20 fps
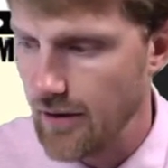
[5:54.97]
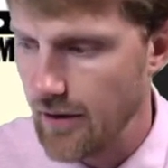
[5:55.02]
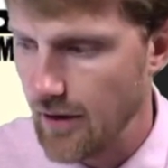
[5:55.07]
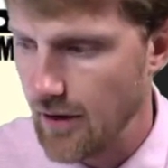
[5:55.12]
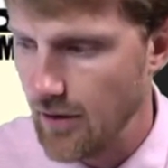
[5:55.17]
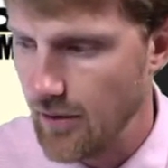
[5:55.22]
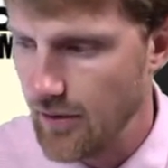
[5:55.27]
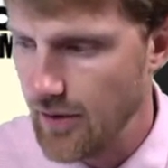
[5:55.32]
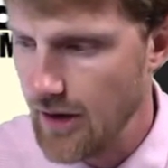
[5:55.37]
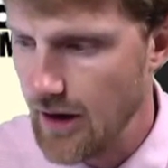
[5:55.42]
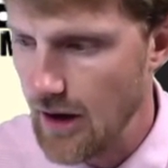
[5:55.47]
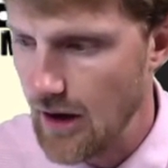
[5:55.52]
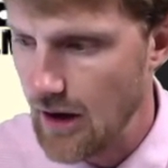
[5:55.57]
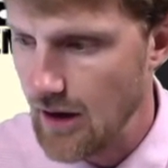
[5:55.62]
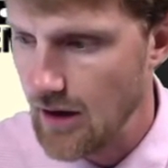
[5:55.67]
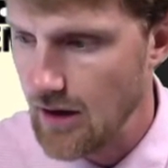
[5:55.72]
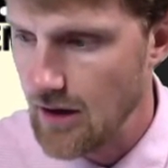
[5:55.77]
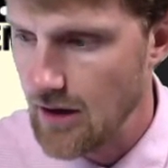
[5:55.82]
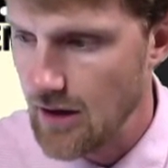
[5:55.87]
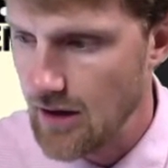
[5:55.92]
Oh yeah,
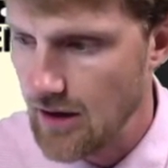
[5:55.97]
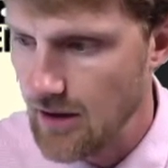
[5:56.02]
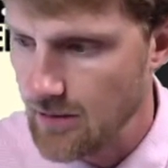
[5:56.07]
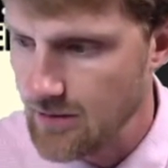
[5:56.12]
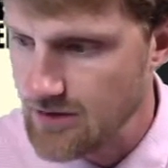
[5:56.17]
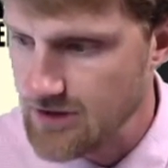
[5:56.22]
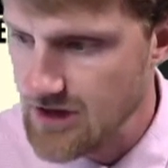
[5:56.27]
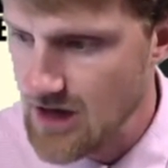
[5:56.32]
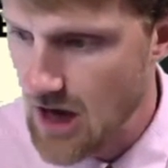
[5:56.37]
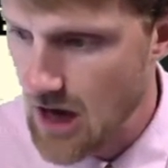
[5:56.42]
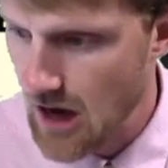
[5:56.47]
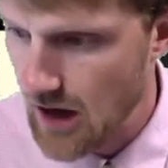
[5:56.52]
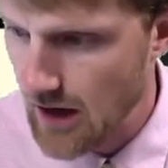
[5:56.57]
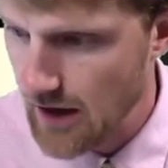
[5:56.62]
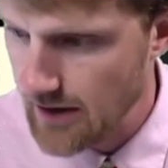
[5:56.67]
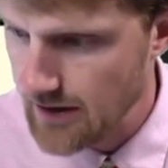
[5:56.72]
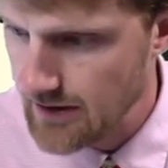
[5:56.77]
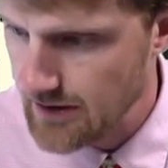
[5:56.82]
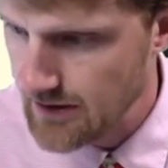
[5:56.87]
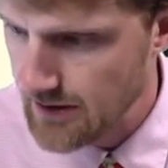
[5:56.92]
it was
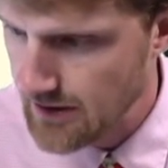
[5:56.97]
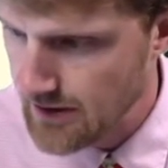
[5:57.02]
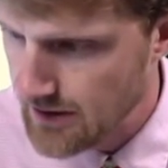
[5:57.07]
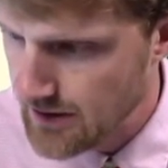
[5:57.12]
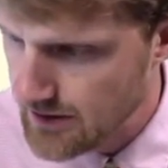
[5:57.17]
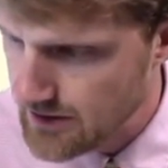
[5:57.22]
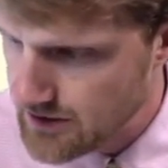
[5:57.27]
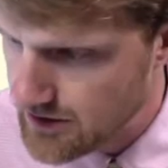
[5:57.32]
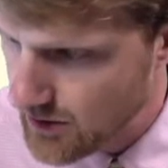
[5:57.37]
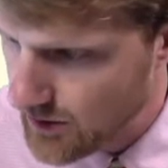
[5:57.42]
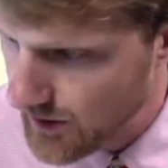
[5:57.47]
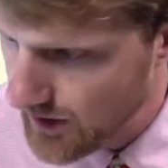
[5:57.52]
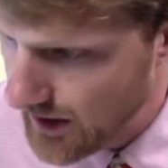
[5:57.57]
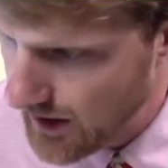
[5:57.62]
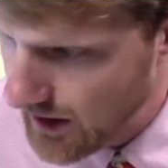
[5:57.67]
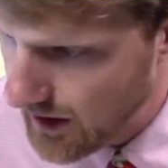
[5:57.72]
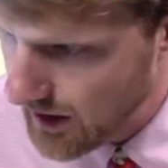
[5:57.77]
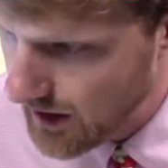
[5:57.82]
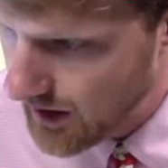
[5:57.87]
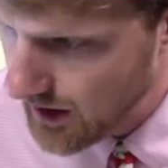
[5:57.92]
9. So we
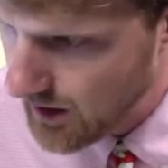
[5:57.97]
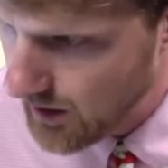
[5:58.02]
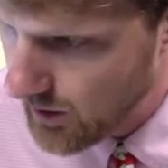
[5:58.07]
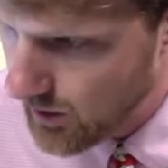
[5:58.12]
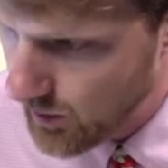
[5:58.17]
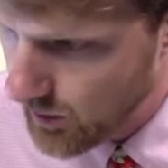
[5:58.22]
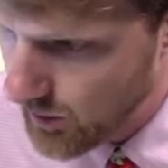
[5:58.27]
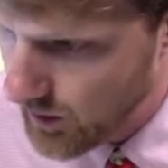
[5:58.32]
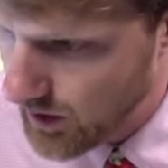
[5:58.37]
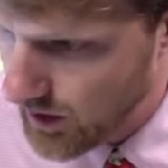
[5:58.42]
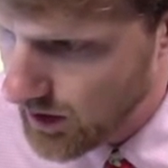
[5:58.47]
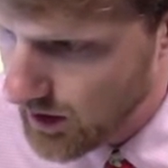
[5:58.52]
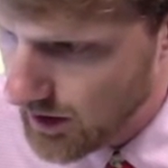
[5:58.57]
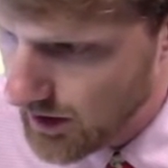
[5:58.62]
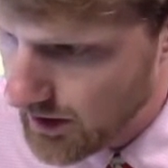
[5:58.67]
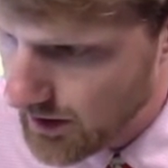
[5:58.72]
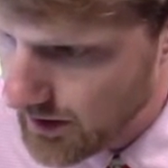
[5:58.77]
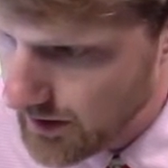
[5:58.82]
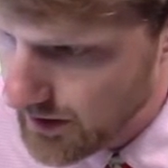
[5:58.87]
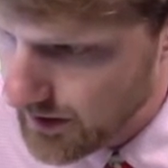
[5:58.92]
got
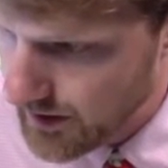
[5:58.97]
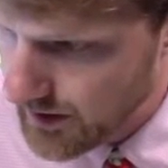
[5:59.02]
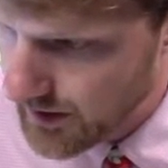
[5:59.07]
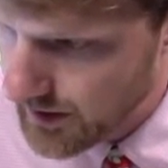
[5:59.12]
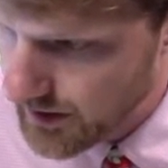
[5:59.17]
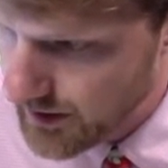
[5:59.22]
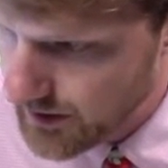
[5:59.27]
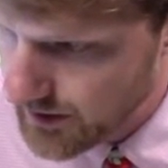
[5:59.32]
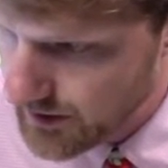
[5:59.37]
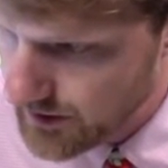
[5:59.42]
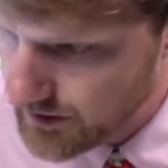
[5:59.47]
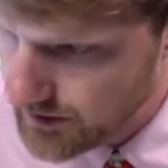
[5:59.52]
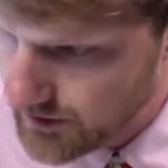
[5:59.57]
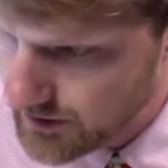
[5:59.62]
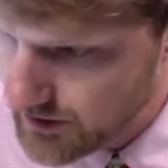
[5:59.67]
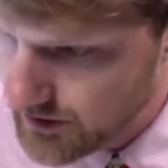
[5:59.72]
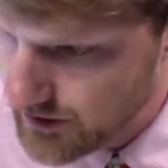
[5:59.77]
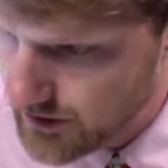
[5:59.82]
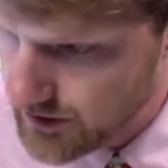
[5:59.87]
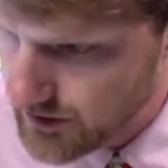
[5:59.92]
1,
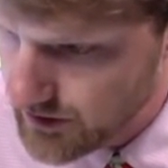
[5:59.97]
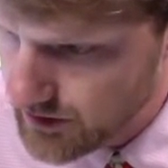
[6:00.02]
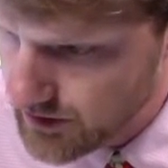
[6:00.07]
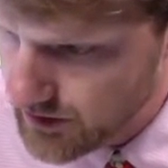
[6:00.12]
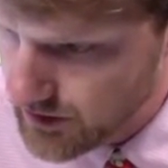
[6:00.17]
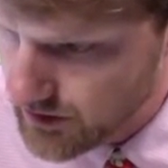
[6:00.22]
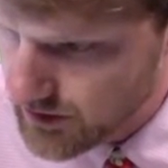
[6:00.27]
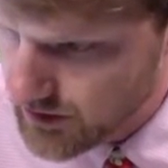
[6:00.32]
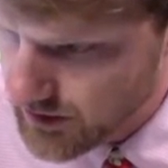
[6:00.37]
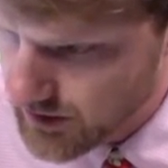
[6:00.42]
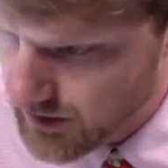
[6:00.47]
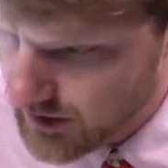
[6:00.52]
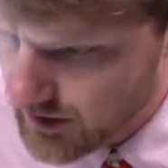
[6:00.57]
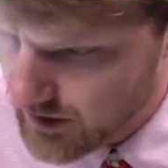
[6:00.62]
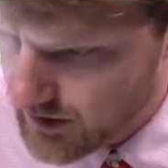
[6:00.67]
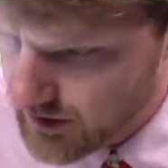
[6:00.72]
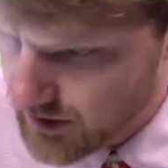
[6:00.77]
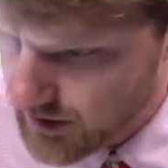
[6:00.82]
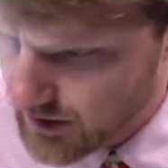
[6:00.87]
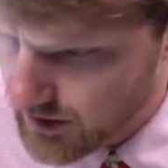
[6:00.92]
2,
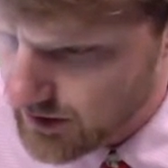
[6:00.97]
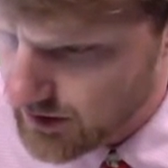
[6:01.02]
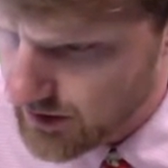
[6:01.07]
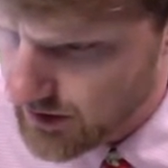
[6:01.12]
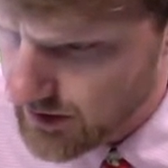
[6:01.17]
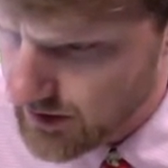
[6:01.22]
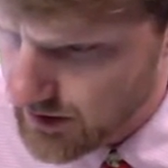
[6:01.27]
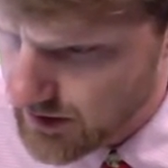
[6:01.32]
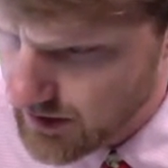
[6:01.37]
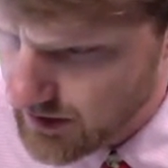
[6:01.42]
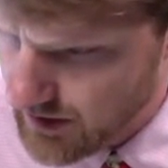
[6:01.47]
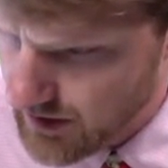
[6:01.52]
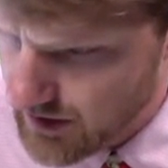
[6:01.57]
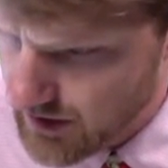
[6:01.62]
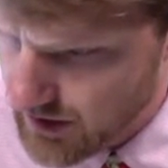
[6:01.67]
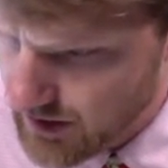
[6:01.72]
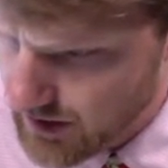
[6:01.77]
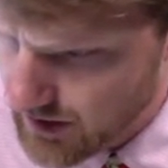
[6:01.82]
3,